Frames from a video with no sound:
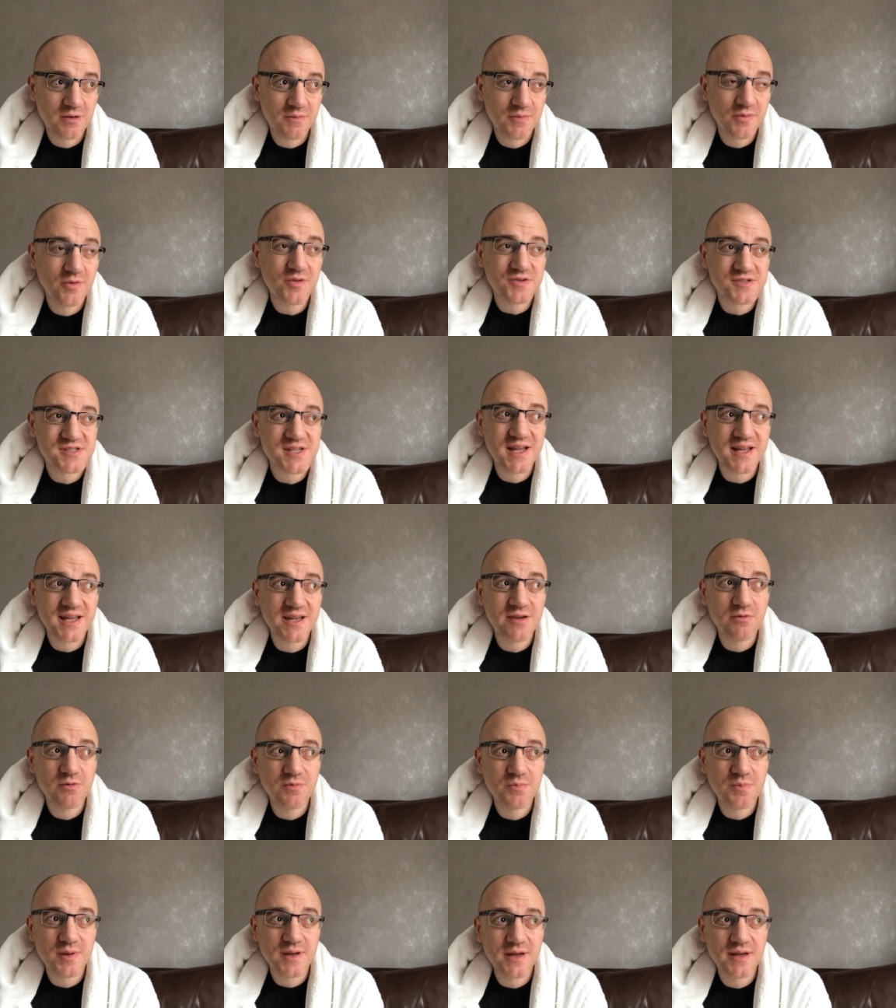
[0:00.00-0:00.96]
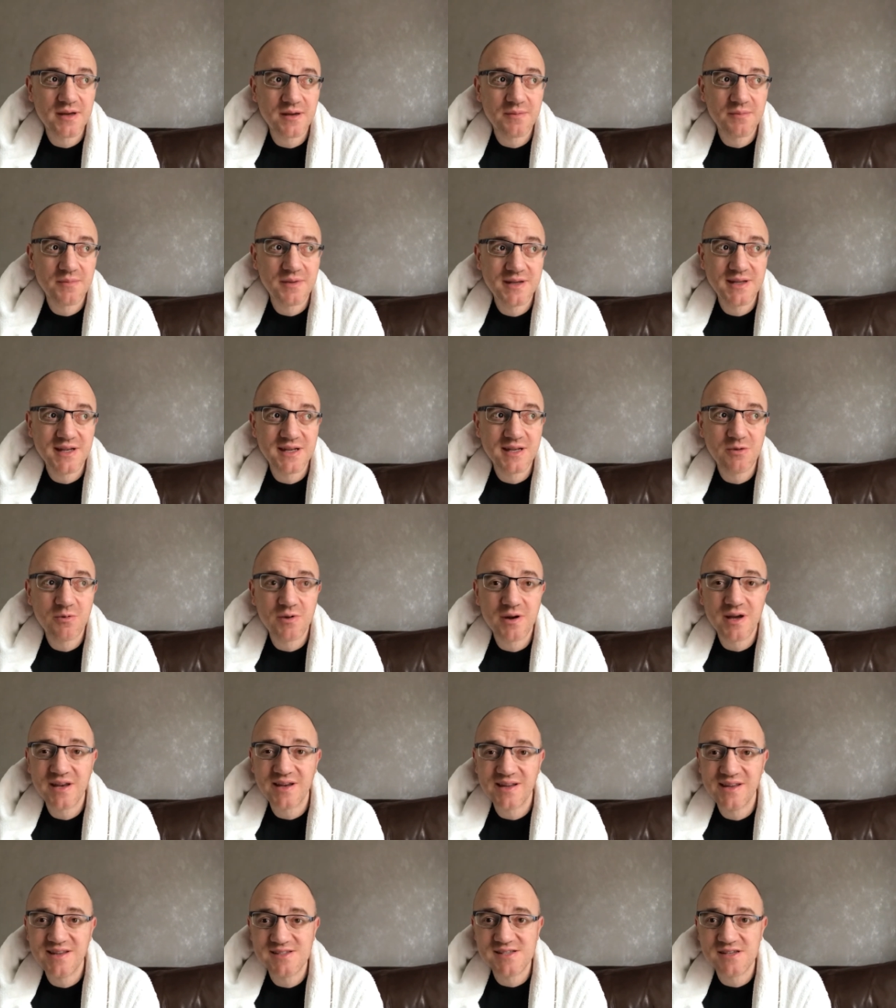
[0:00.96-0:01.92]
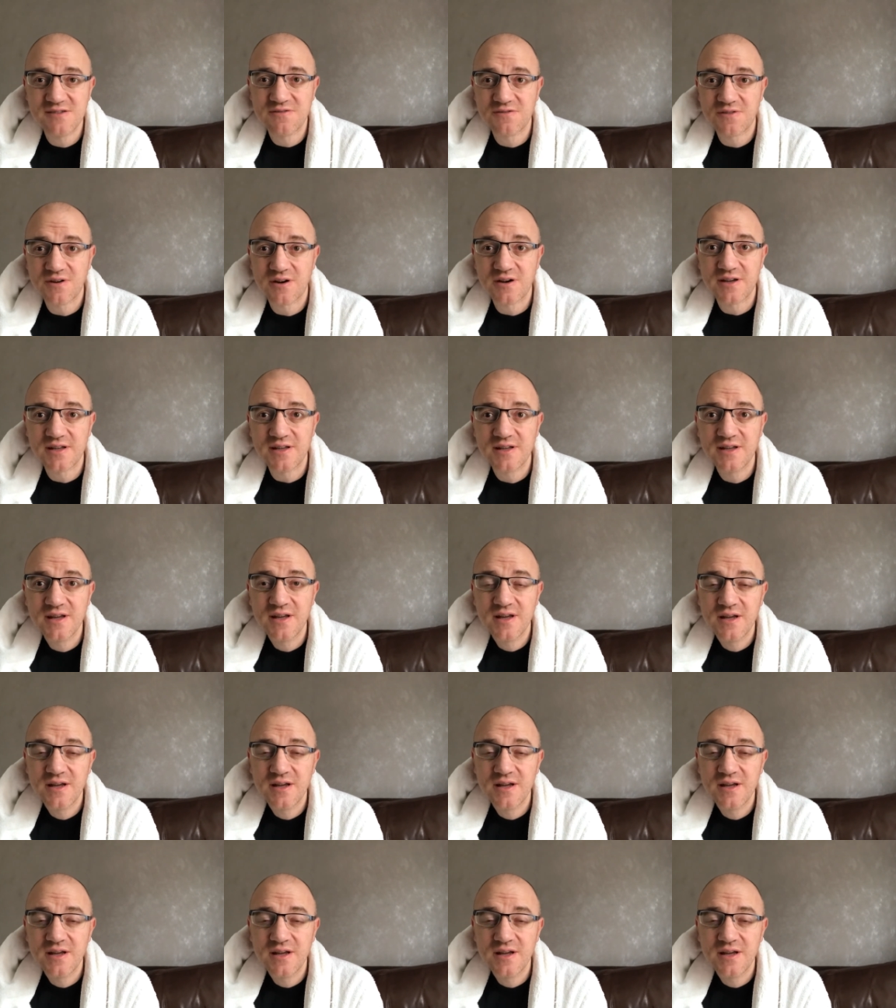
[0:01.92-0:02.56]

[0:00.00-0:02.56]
I'm not saying it would be um, in any way an easy fight,